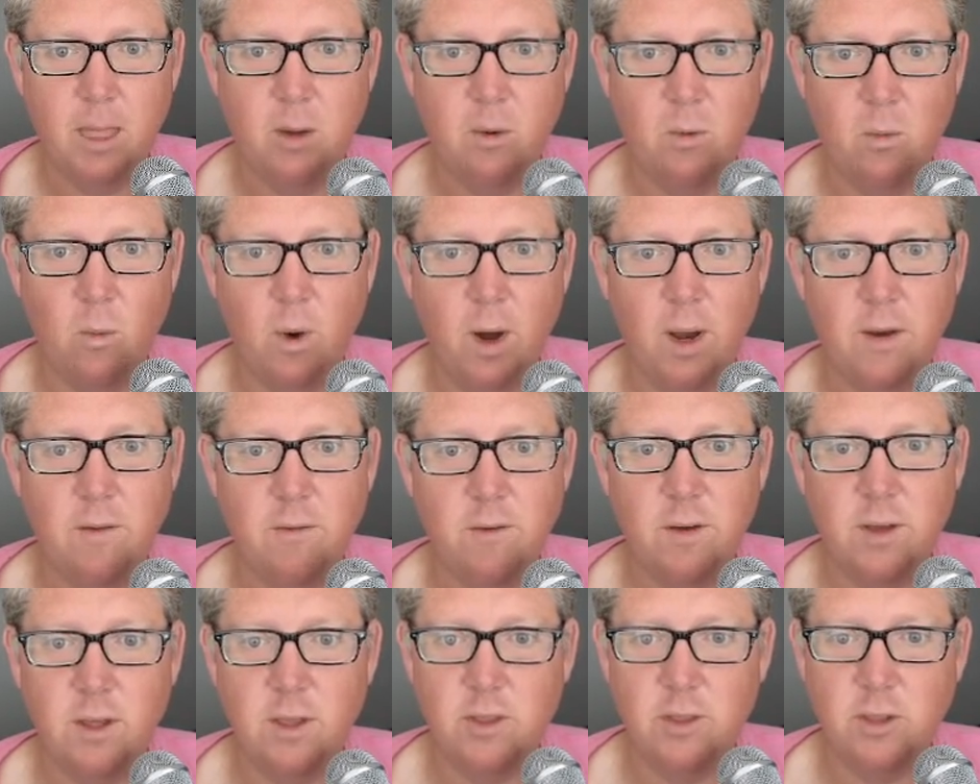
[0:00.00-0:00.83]
One
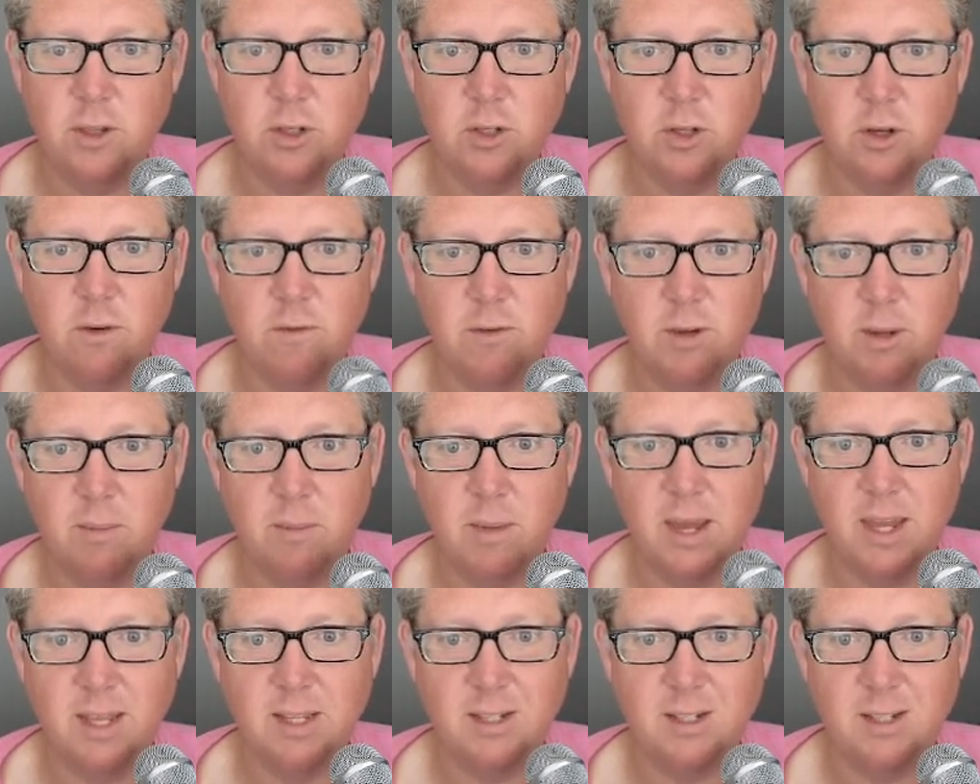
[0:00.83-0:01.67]
of the serving
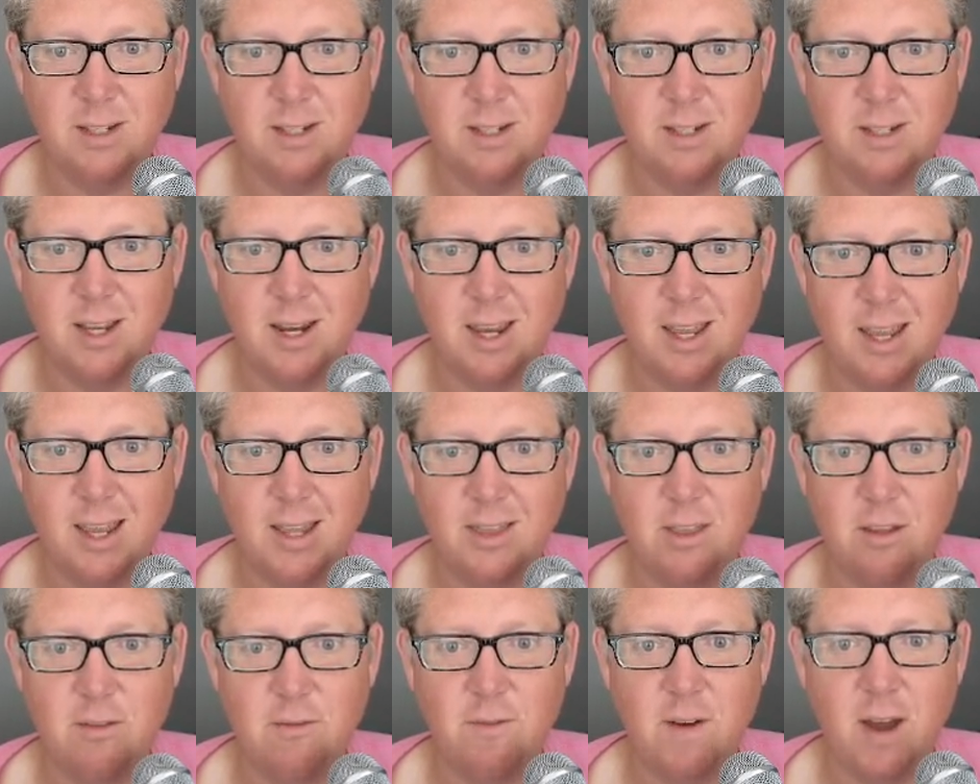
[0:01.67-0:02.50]
maids sitting
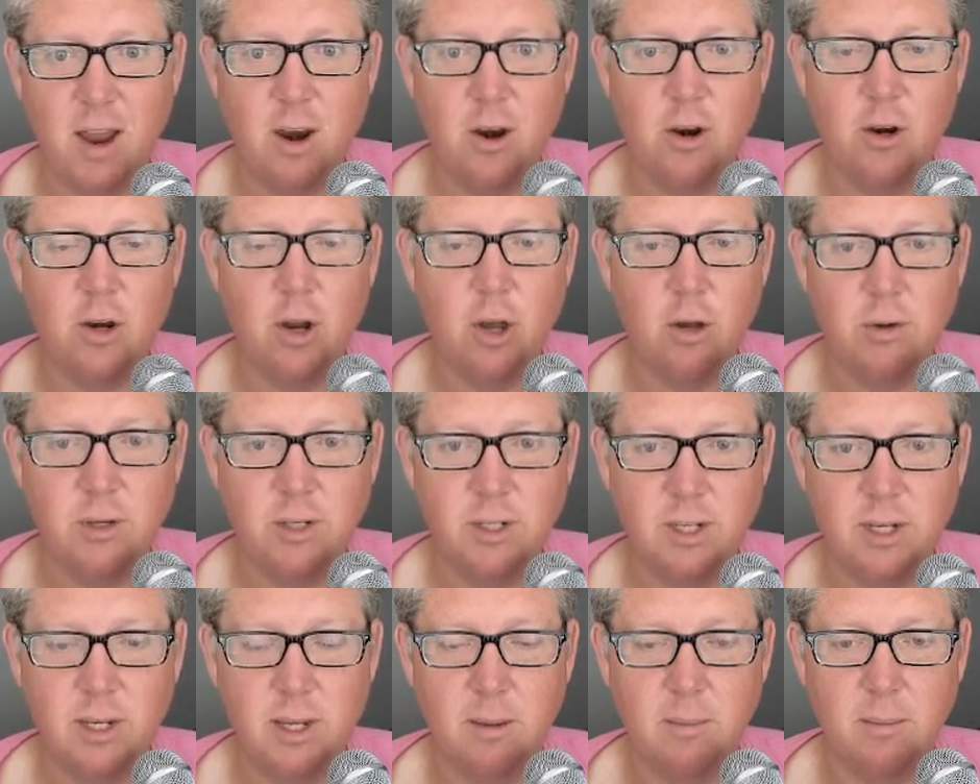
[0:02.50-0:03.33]
at the fire
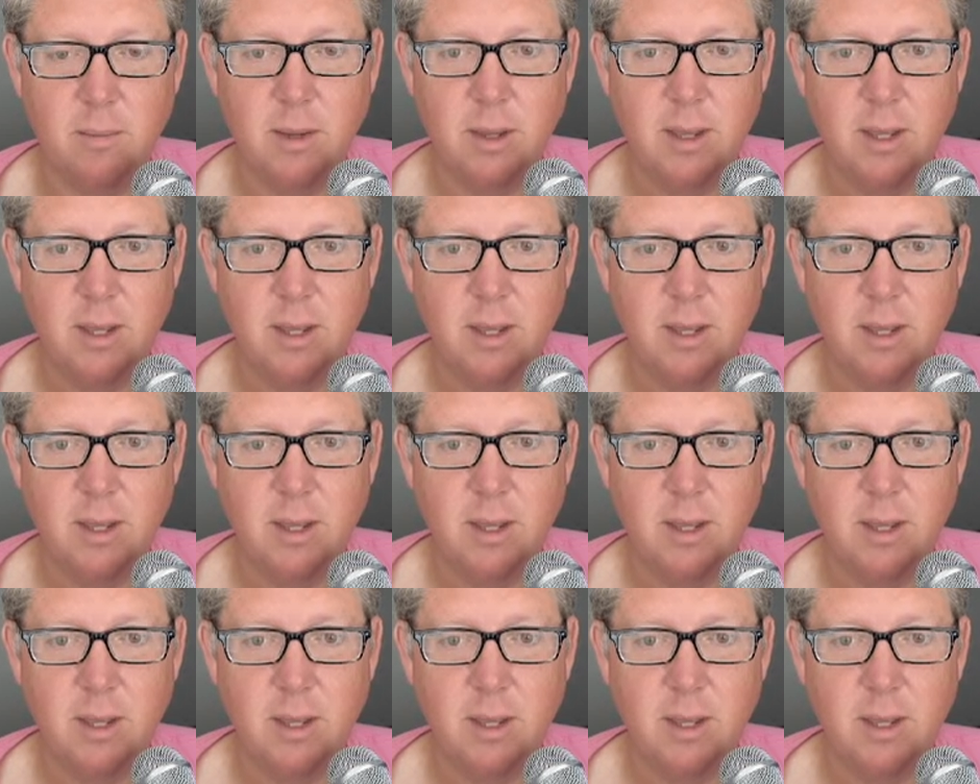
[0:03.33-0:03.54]
noticed him,